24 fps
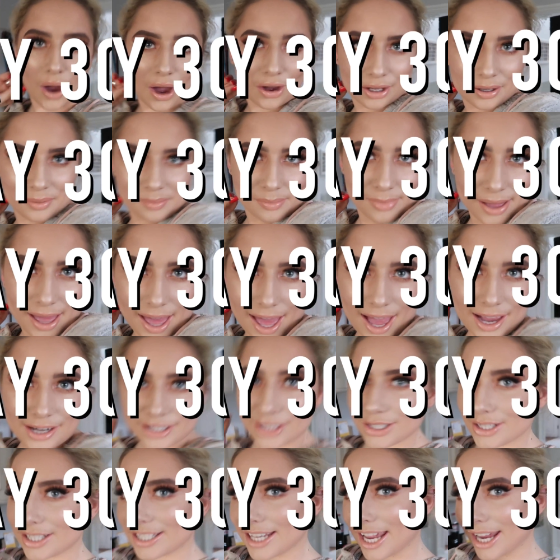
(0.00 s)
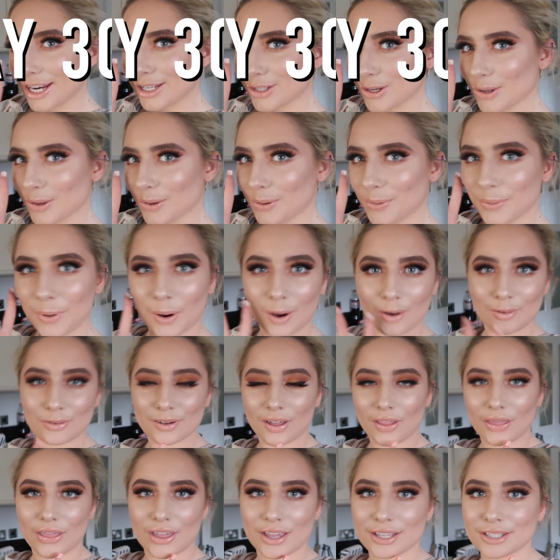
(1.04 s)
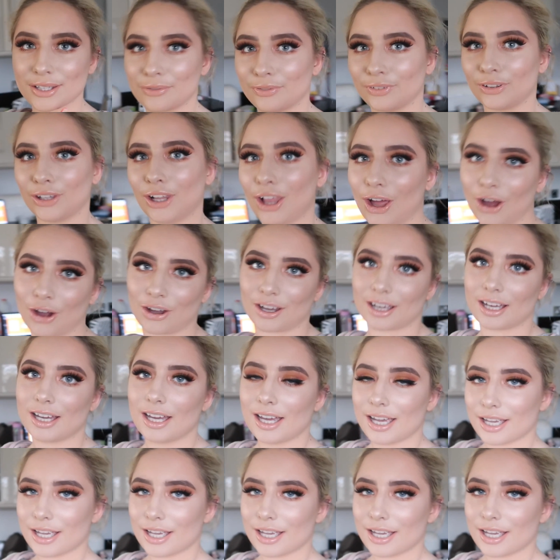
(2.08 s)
Welcome back to day 2 of this vlog.